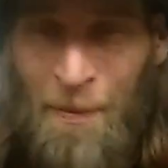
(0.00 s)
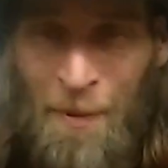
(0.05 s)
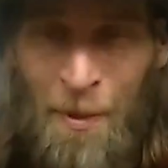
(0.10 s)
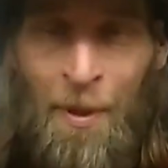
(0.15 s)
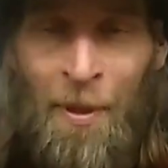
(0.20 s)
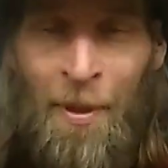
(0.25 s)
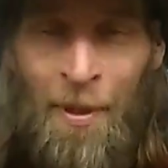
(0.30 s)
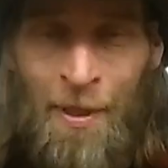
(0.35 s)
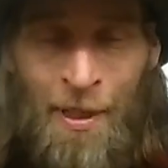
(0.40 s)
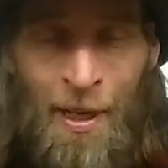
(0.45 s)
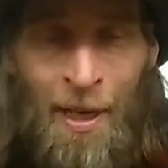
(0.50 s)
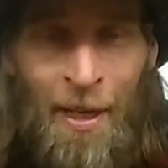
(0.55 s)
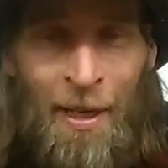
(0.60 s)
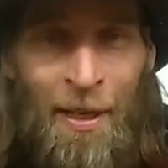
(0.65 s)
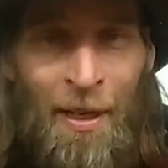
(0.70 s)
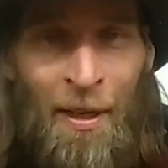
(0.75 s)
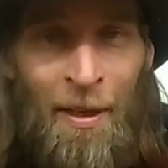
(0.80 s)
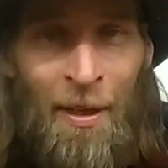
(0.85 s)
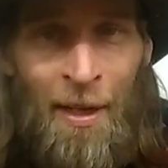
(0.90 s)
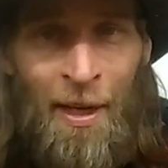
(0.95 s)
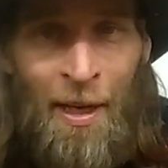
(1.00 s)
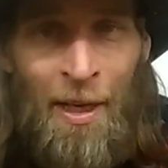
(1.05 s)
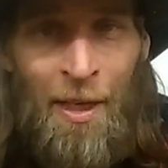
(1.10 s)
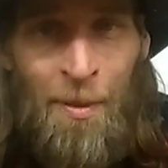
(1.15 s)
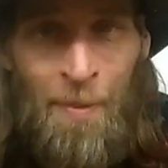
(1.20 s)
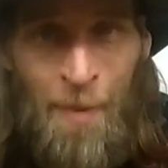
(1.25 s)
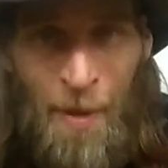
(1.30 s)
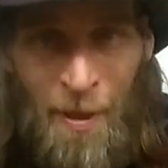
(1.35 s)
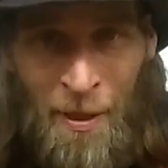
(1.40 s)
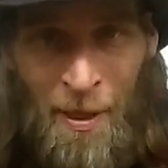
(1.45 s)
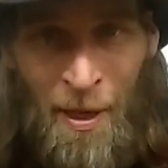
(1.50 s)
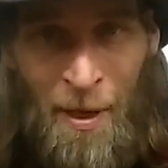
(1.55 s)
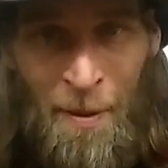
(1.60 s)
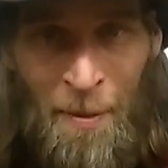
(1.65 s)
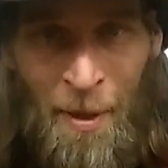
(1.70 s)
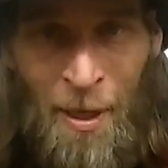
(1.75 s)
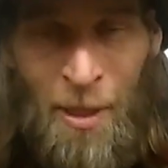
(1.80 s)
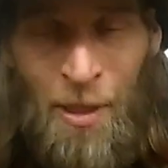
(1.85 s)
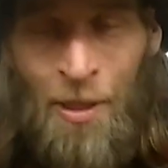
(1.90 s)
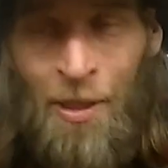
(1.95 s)
the psychedelic aspect that I
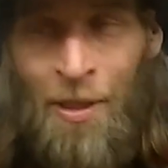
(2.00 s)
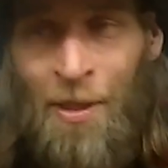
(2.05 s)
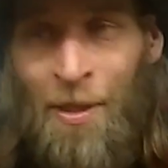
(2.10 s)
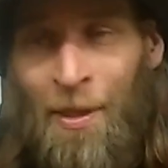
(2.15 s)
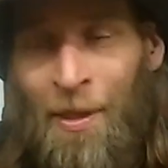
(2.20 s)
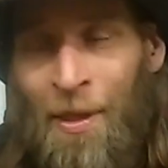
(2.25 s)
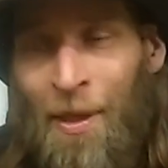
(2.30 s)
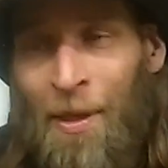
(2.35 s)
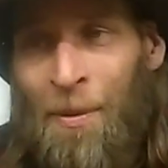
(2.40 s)
mentioned.